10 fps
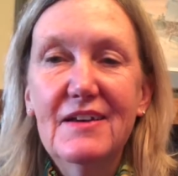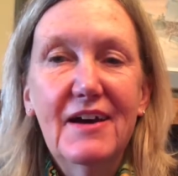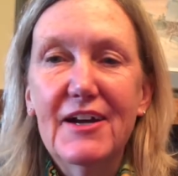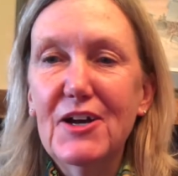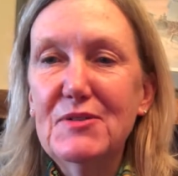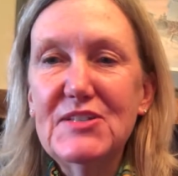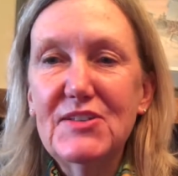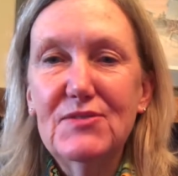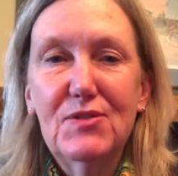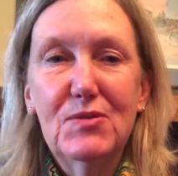I always
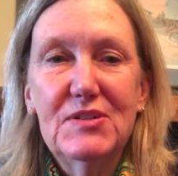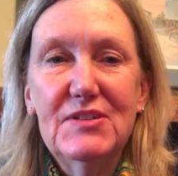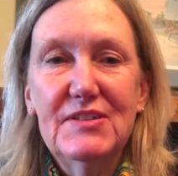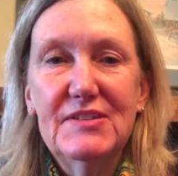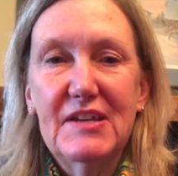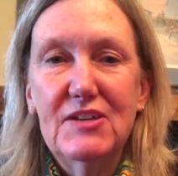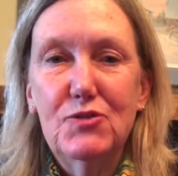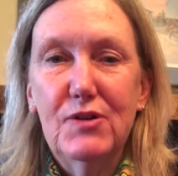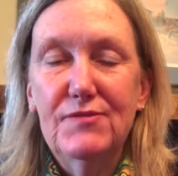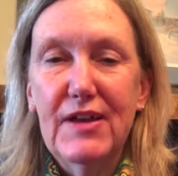look forward to this
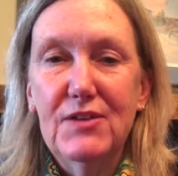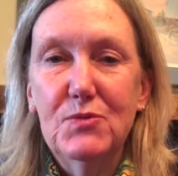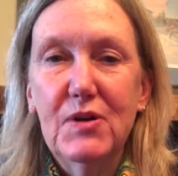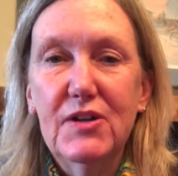annual event where